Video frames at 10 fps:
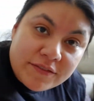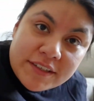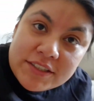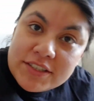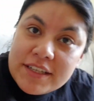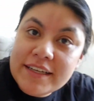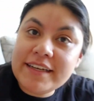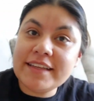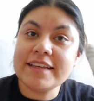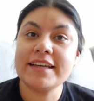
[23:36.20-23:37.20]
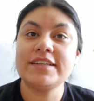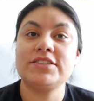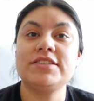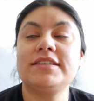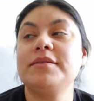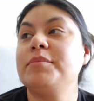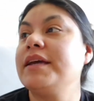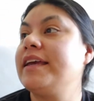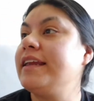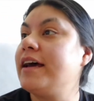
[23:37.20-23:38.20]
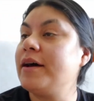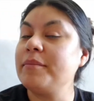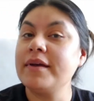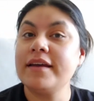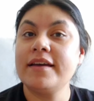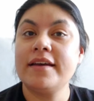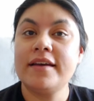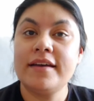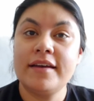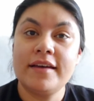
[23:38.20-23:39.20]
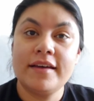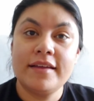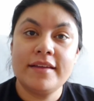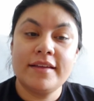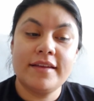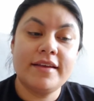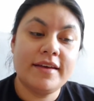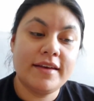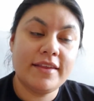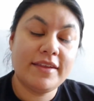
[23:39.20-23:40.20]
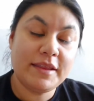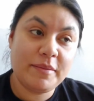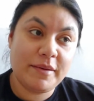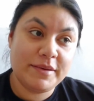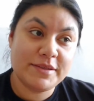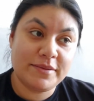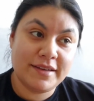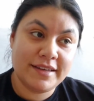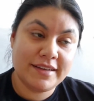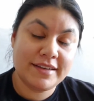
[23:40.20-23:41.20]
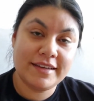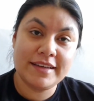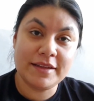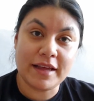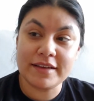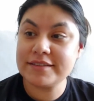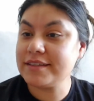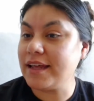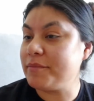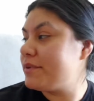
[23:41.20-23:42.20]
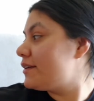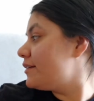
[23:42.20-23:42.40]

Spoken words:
finished cleaning the kitchen, picking up. I think the baby's awake. He like slept